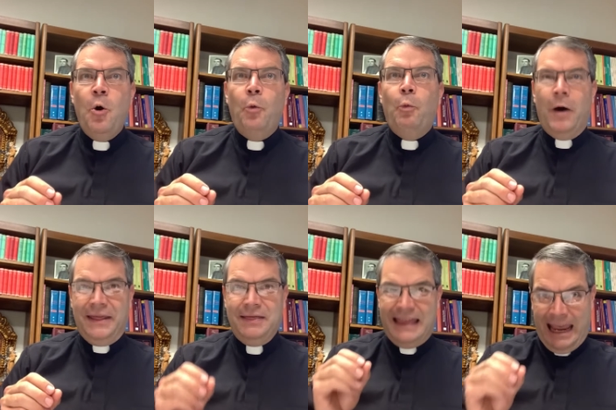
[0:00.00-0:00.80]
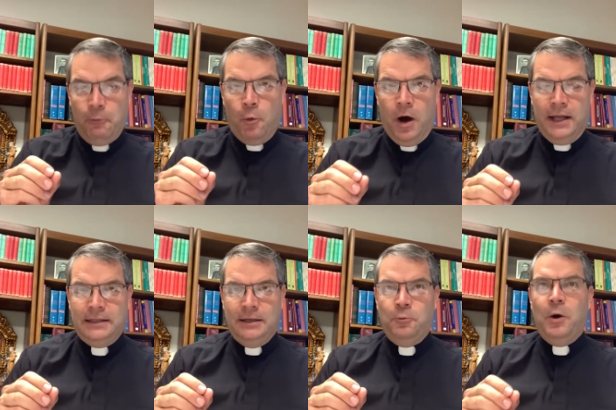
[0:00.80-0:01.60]
what they want
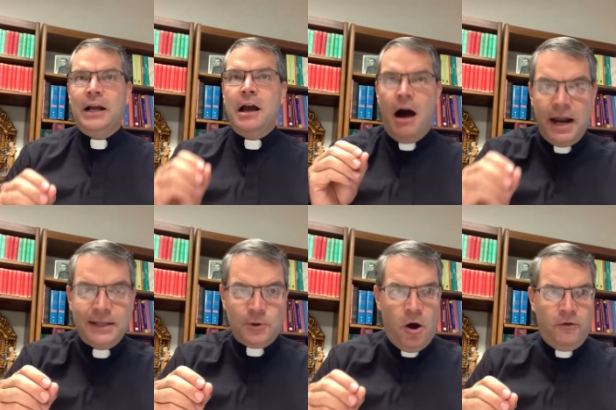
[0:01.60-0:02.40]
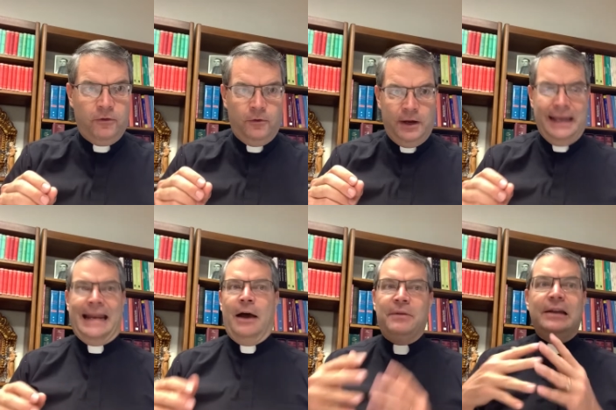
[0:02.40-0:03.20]
and what God is offering and
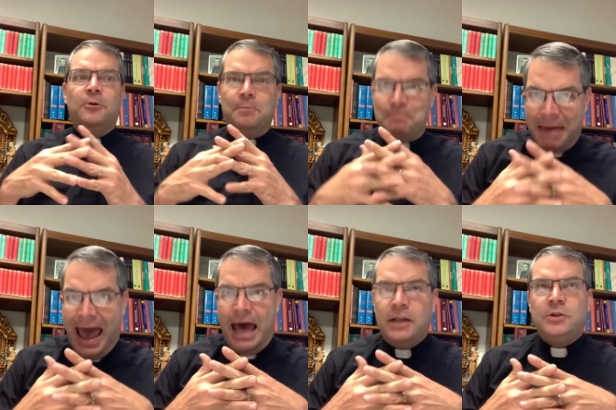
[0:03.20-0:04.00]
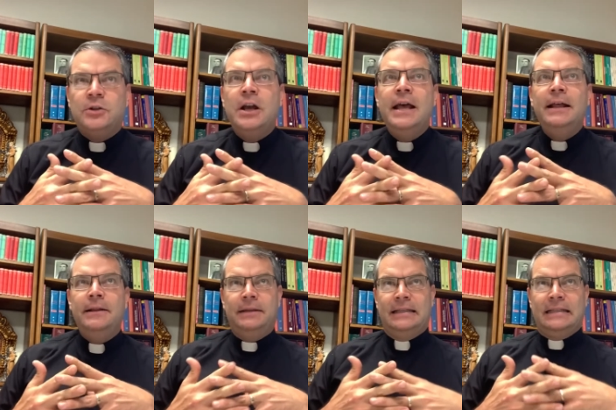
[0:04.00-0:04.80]
how they don't match.
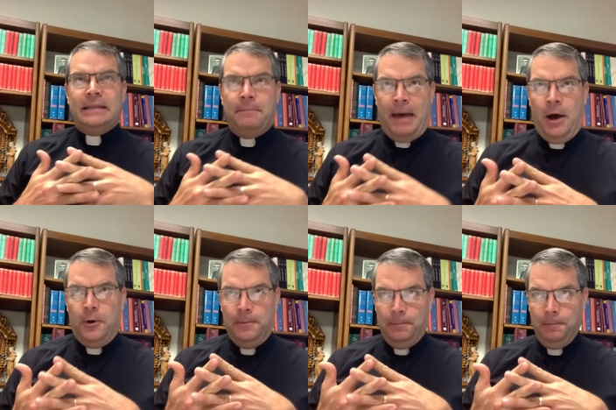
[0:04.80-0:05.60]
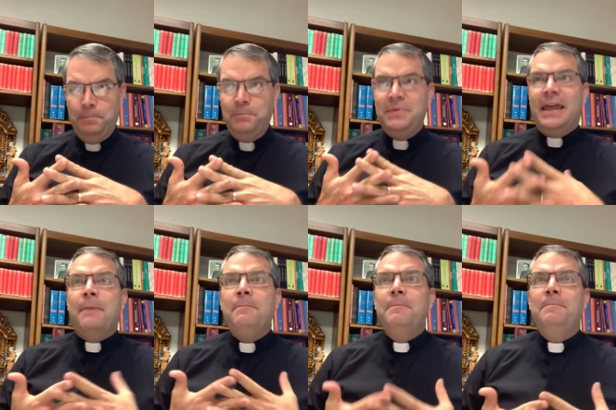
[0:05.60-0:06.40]
This is about
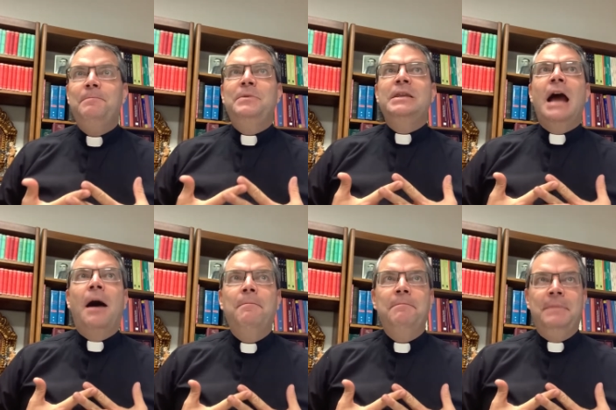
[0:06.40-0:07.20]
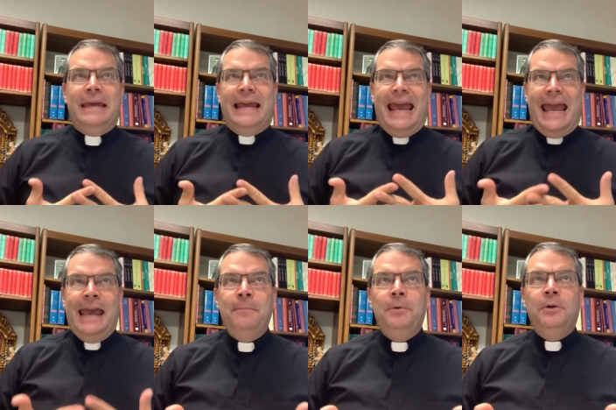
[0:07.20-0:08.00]
them not being
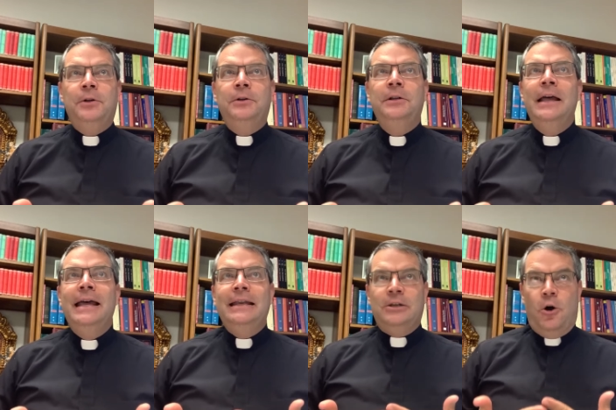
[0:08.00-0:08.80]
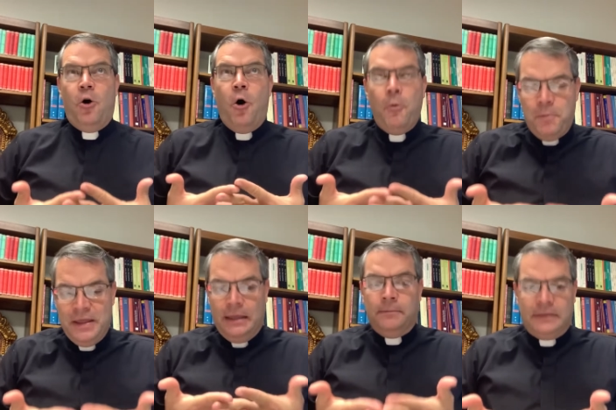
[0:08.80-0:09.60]
able to open
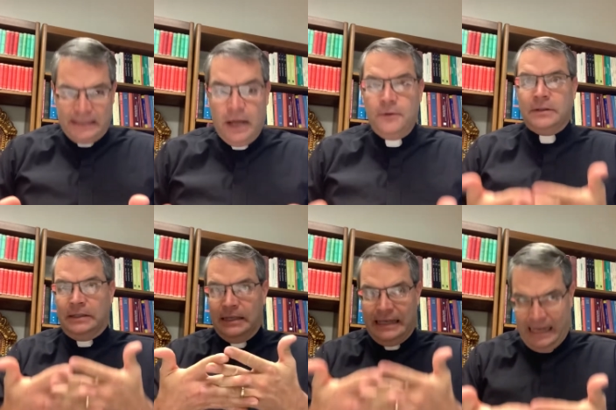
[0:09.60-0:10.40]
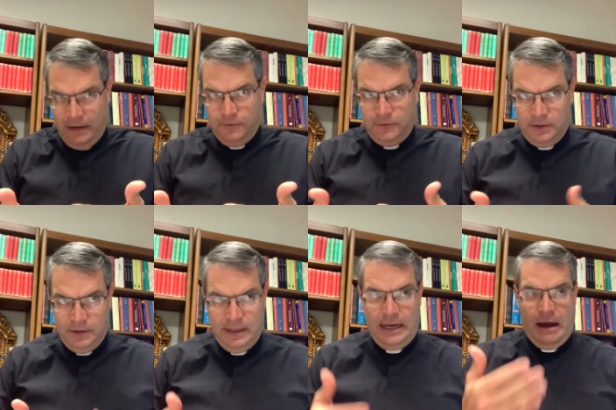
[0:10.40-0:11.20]
themselves to the gift
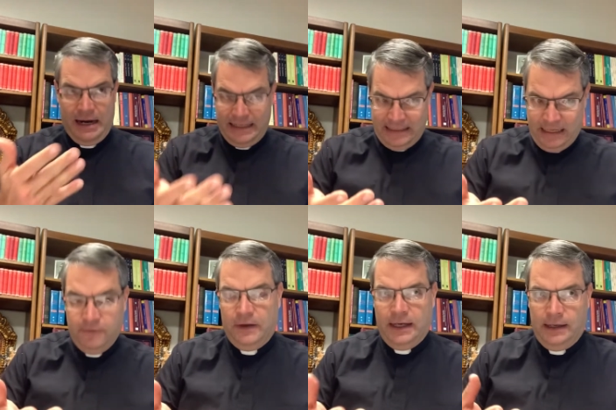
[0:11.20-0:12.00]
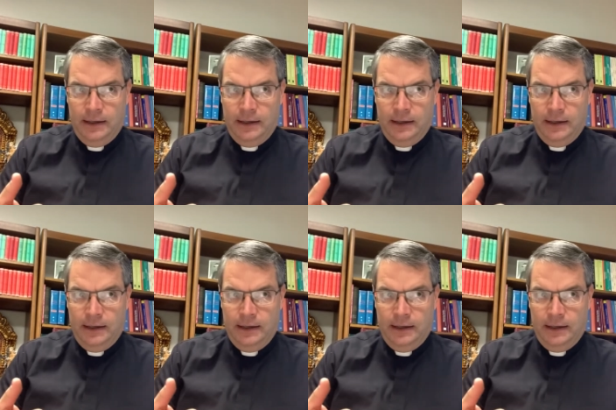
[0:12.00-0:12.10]
that God is giving,